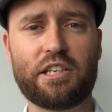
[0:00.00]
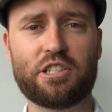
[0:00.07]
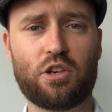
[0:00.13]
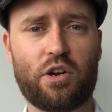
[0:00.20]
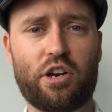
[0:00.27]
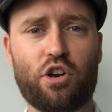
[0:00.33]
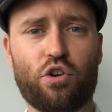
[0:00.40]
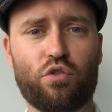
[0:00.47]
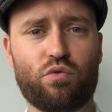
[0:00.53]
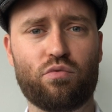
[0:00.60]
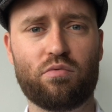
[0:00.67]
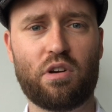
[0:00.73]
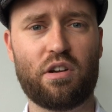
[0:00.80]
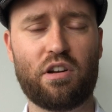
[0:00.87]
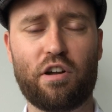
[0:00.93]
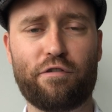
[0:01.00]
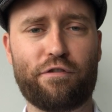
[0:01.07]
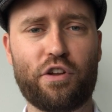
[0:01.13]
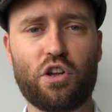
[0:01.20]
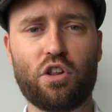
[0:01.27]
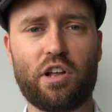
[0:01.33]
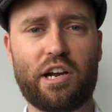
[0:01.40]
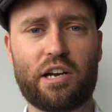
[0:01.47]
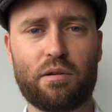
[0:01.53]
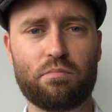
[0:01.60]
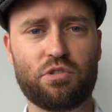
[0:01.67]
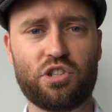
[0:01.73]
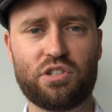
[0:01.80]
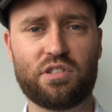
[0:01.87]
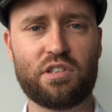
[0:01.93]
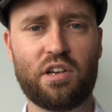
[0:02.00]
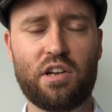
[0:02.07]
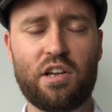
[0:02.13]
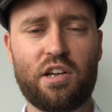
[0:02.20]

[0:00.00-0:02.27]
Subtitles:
So I feel like I'm just